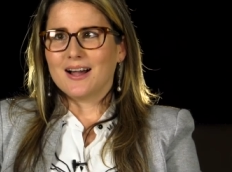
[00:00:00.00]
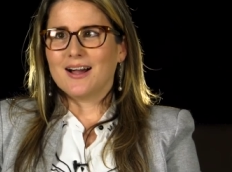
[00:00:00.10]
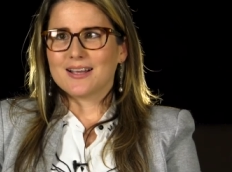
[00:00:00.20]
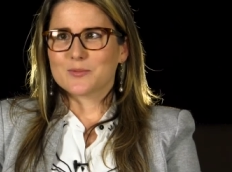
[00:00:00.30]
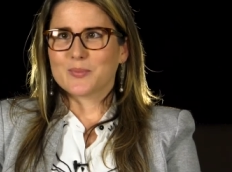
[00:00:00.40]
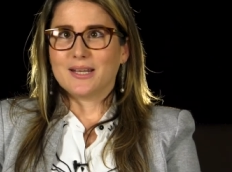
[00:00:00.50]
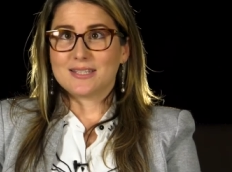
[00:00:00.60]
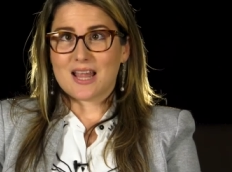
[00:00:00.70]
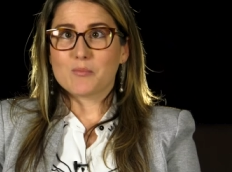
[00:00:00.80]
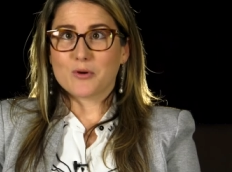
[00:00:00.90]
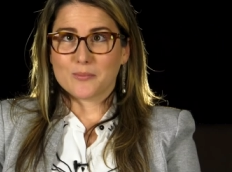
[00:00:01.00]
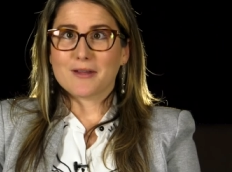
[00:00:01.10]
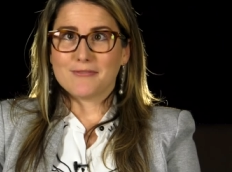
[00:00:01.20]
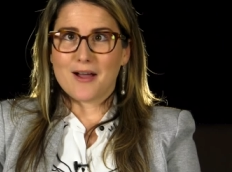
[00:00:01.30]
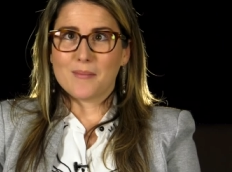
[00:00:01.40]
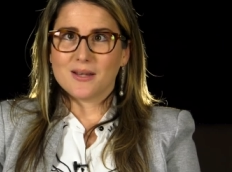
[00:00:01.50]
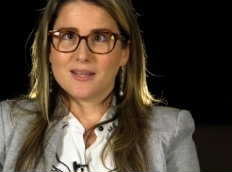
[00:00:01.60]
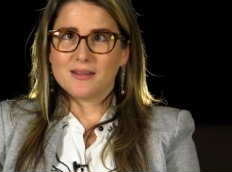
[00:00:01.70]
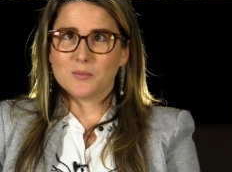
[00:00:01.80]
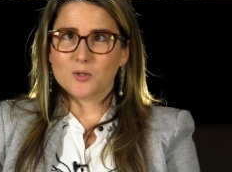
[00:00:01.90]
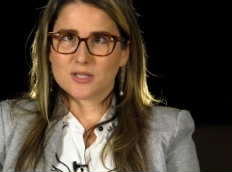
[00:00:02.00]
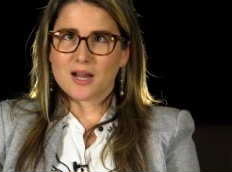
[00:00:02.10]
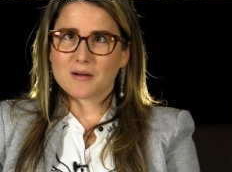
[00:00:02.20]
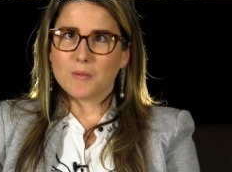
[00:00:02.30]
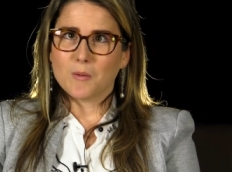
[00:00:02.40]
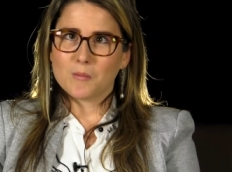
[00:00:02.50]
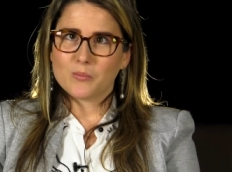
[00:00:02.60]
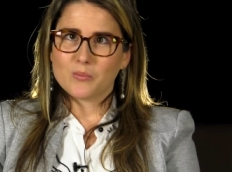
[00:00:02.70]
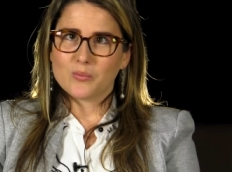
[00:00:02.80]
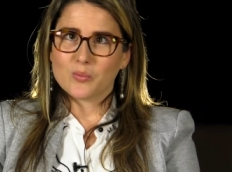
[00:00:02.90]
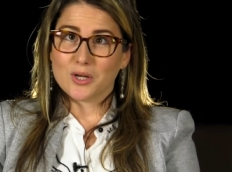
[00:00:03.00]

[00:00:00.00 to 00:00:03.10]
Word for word: uh, spending time with my family, mostly at home.